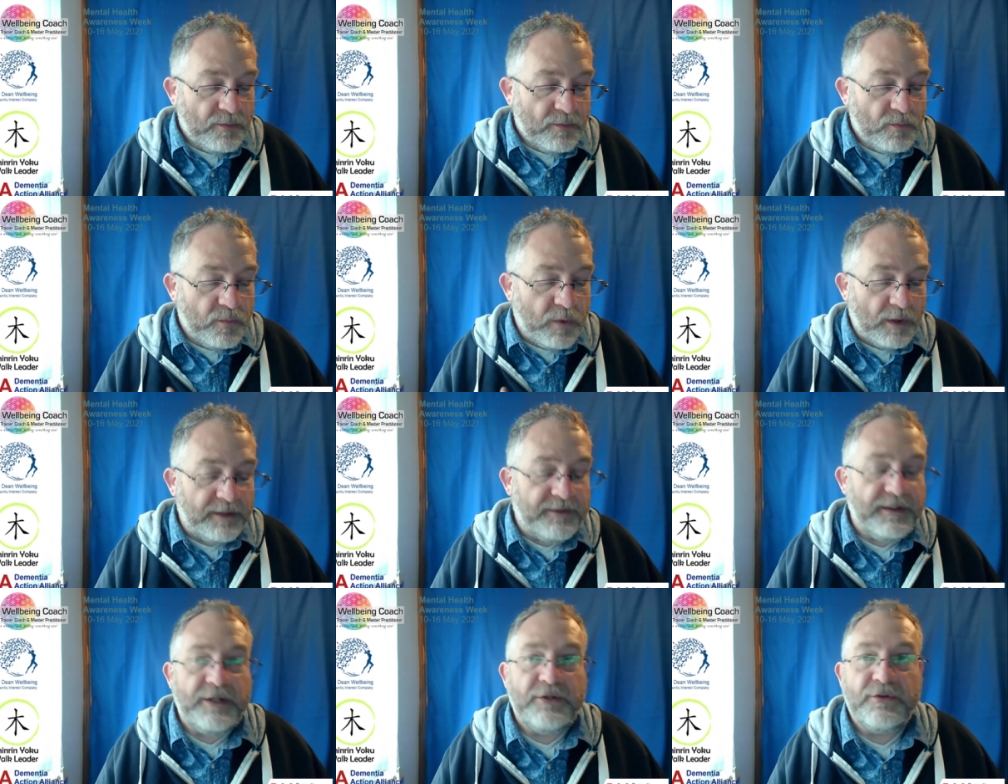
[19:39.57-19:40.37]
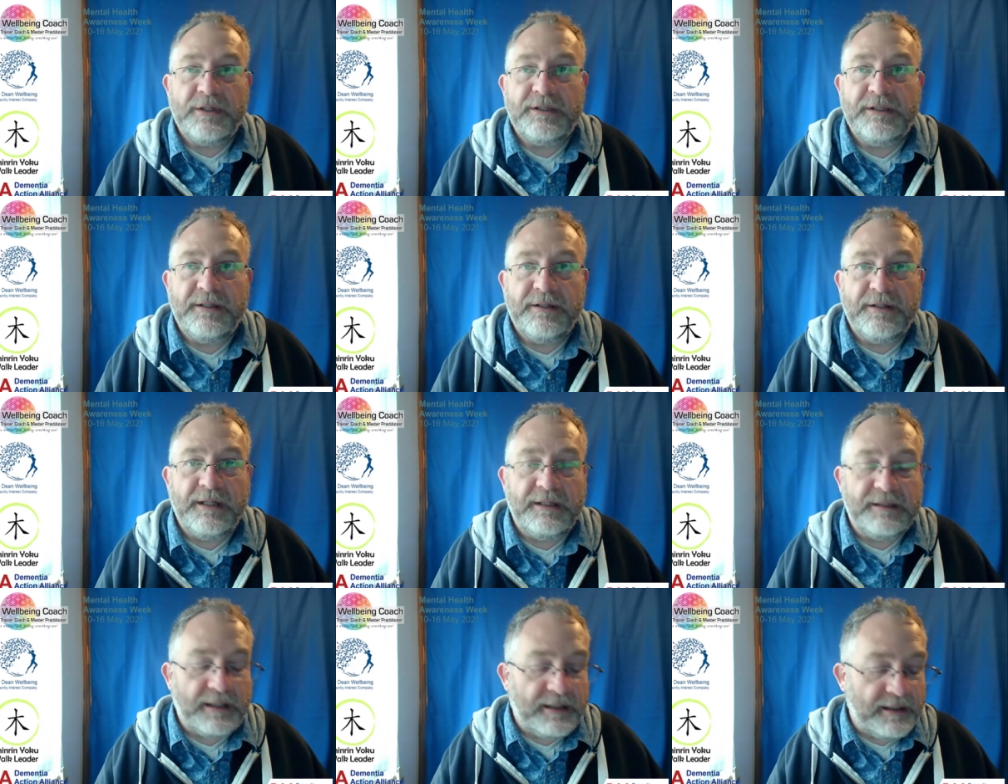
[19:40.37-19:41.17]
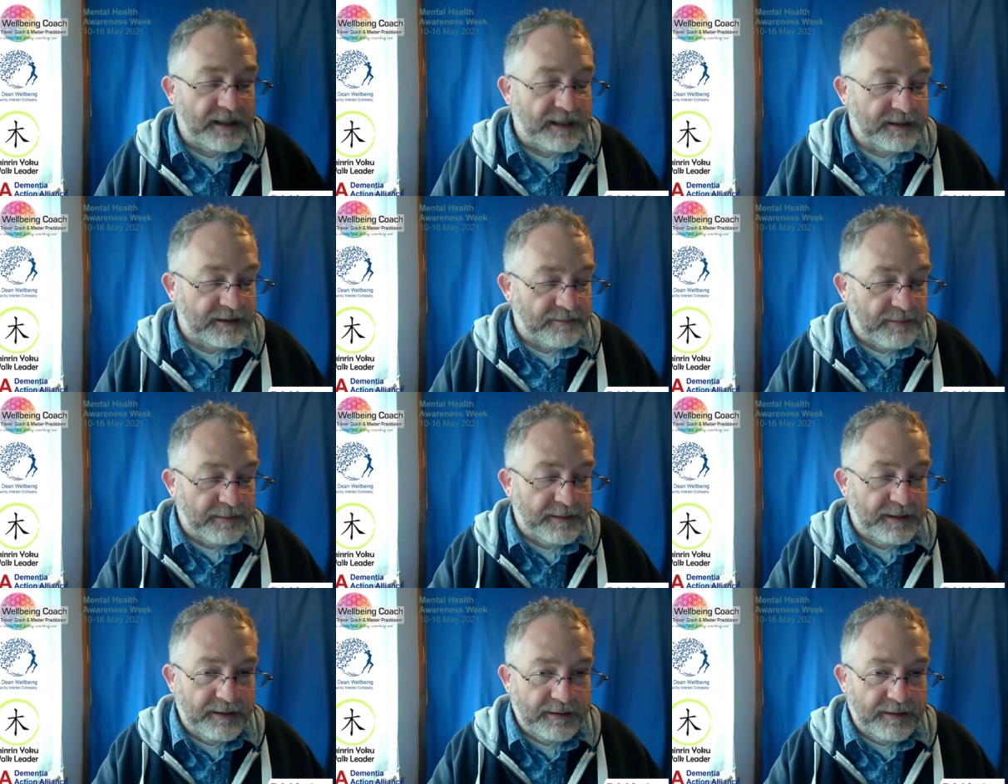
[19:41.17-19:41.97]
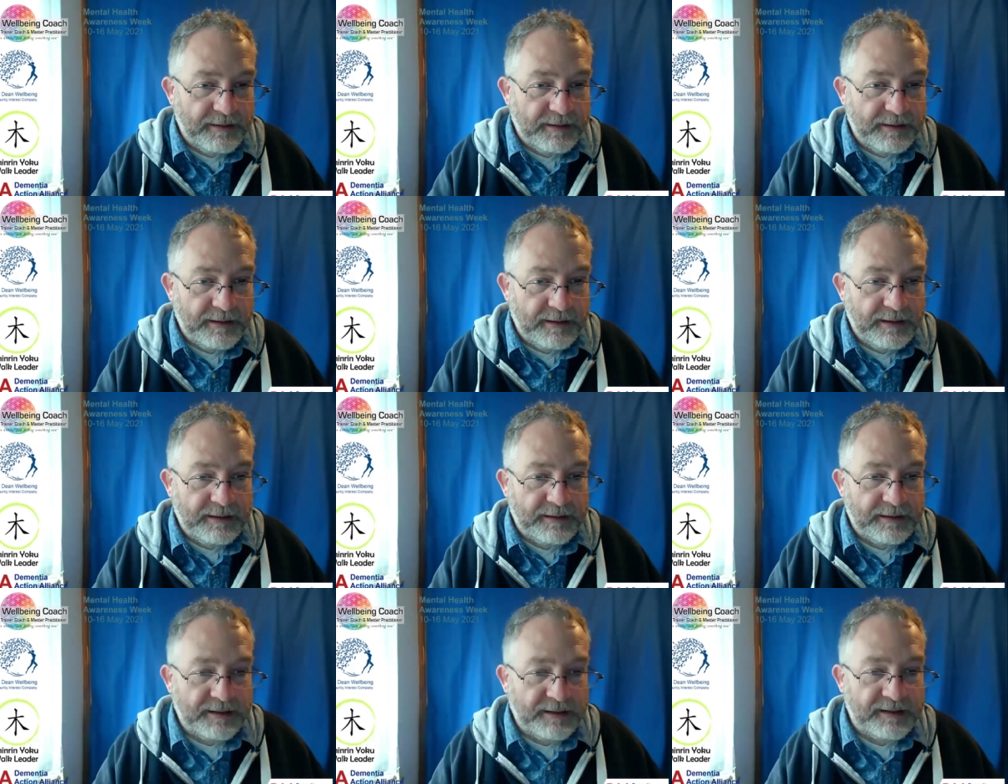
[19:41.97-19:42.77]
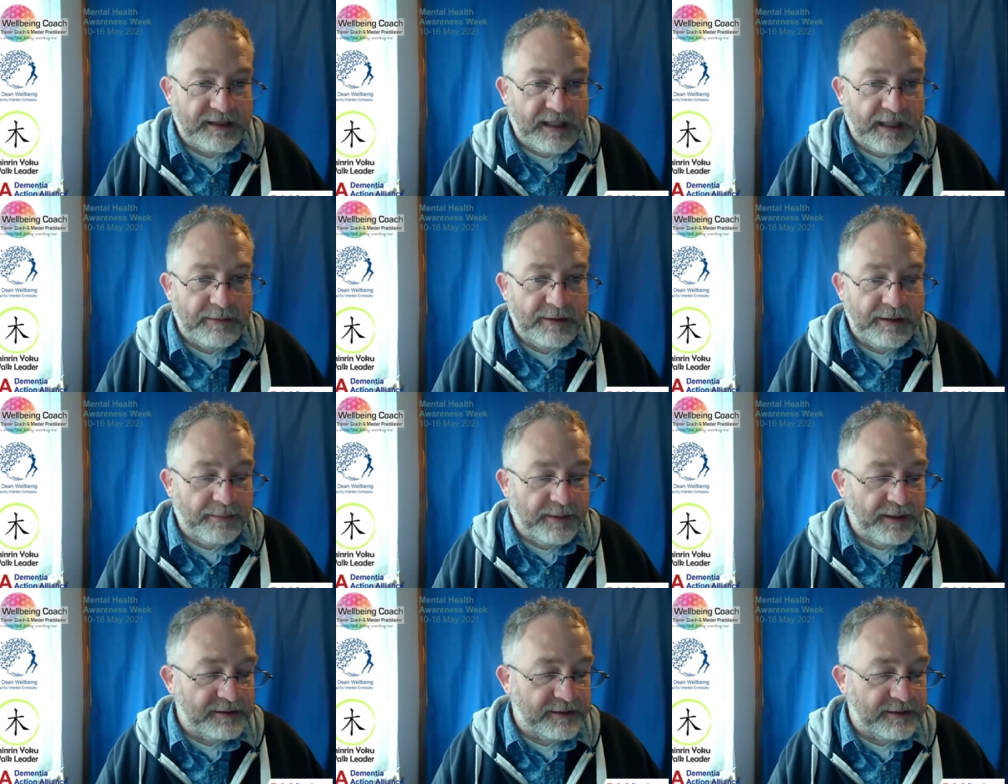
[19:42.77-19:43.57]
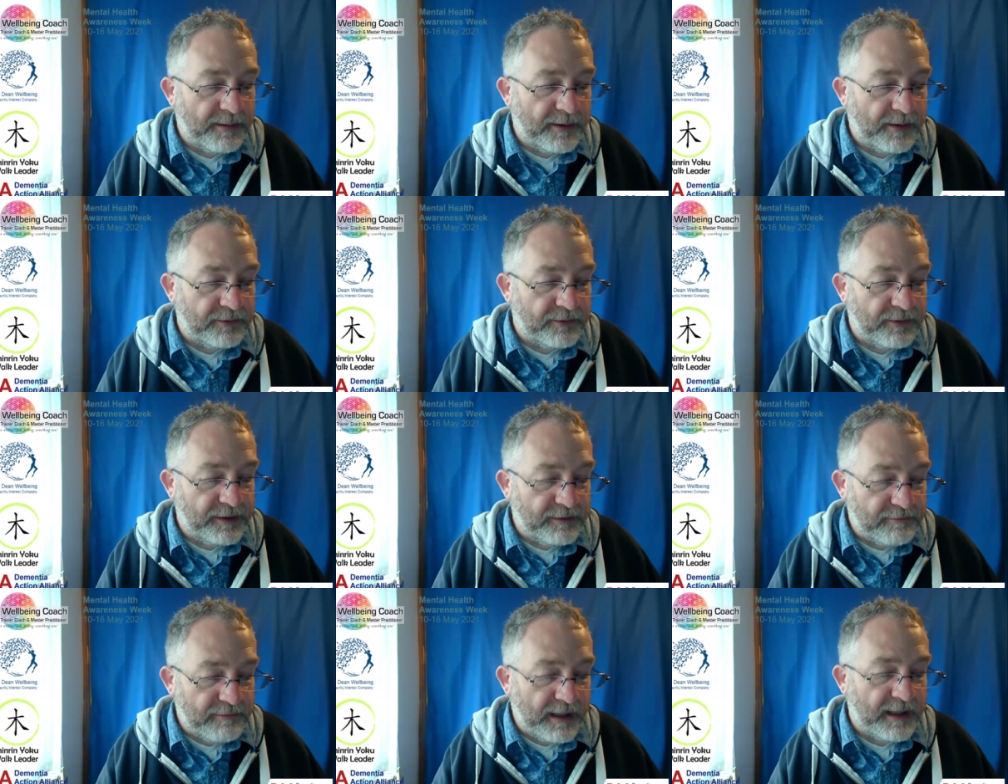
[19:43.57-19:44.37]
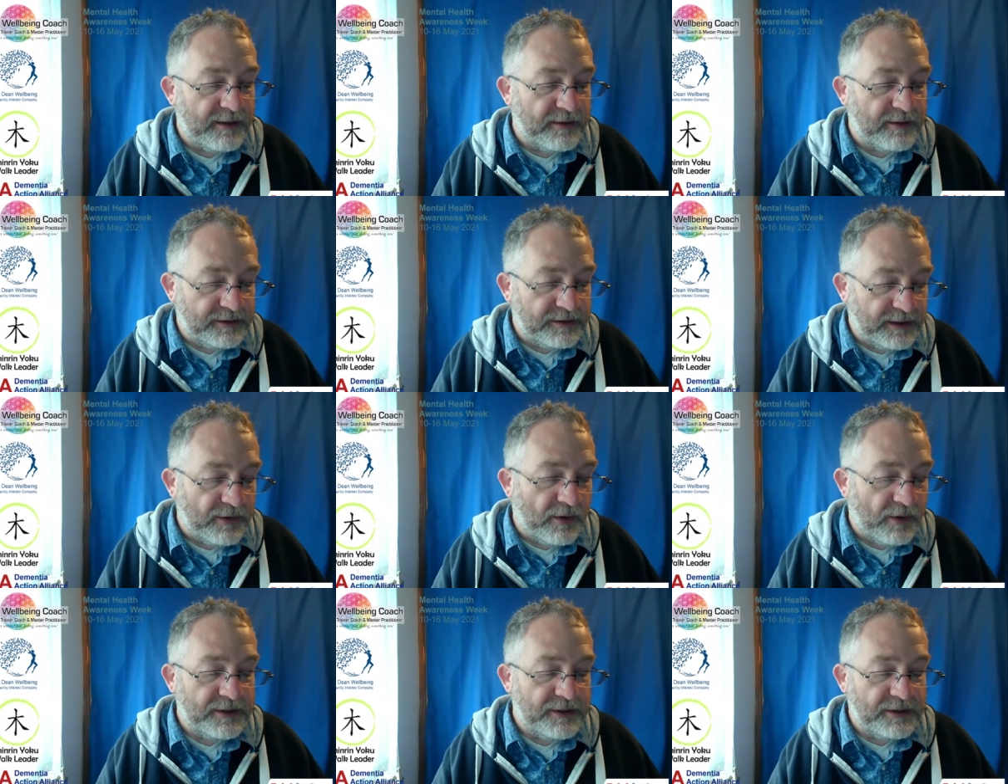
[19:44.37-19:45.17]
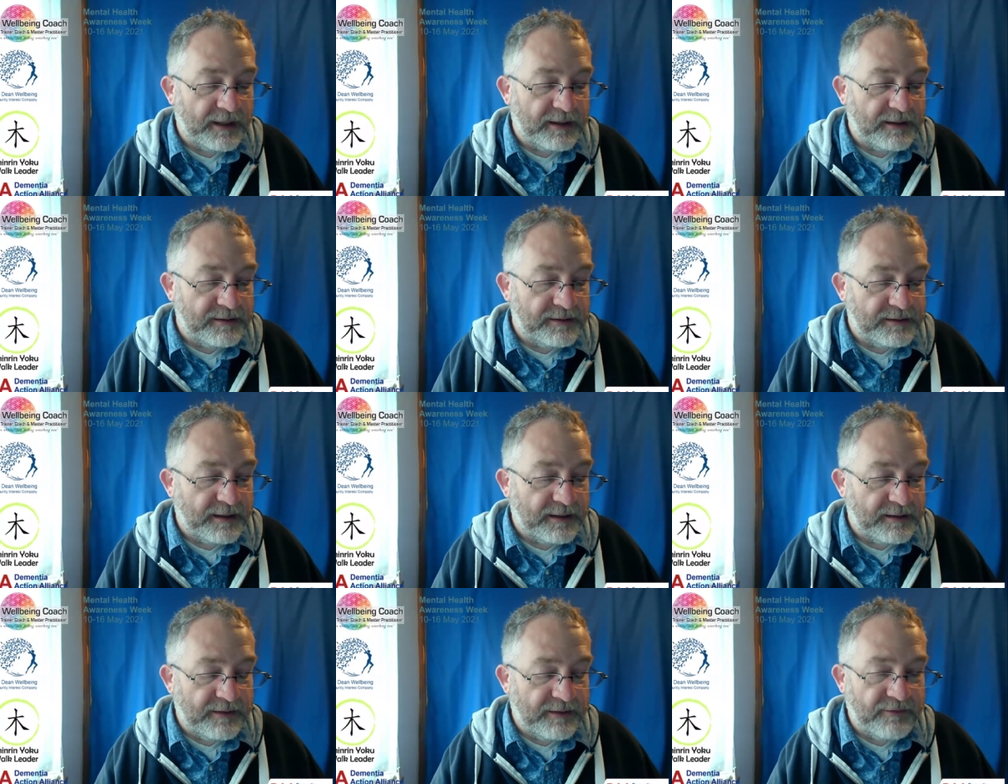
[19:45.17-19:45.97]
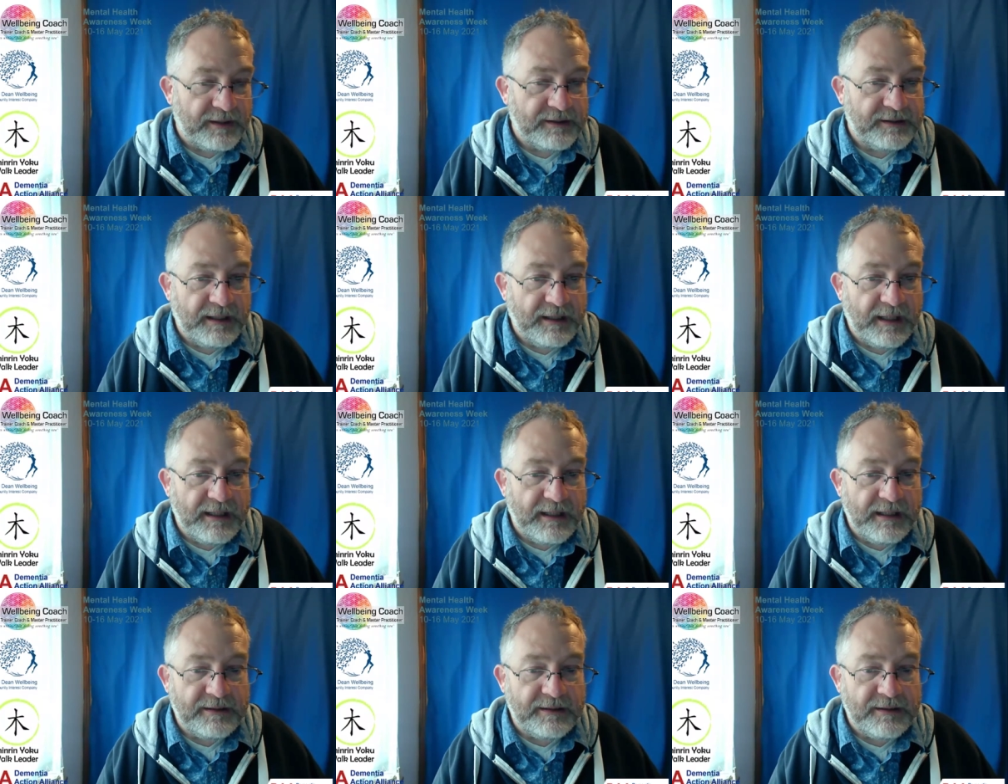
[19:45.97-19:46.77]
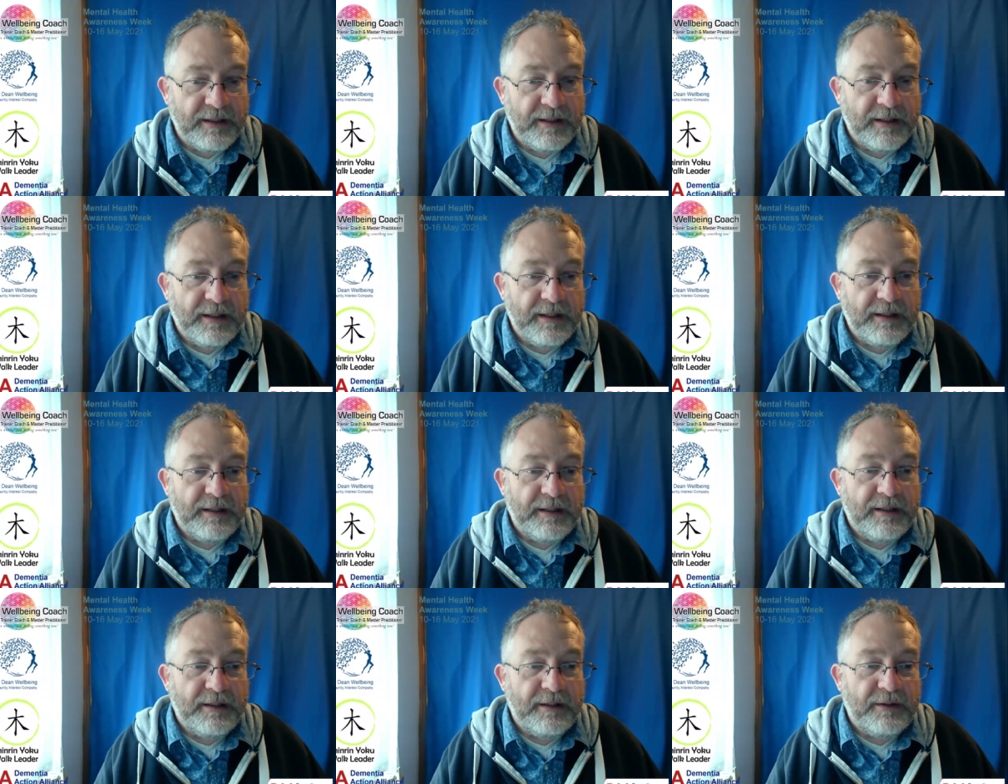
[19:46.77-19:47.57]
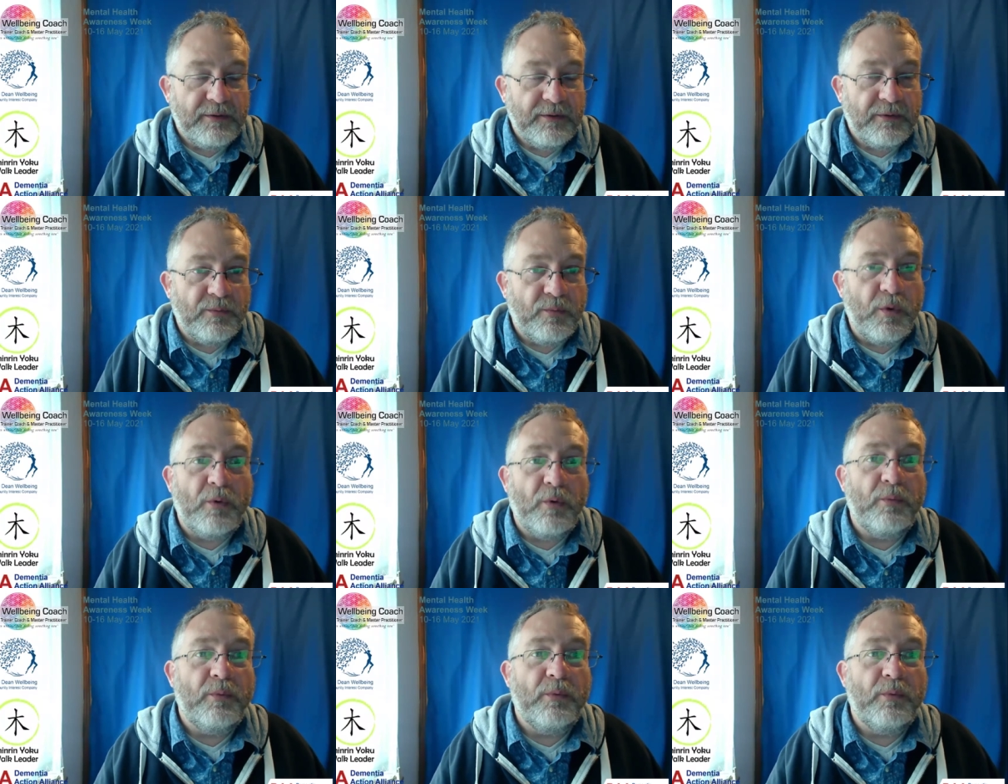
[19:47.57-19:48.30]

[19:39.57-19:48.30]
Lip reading: One of the interesting things, and this maybe is a statement that picks up on the recognize, acknowledge, and investigate, is what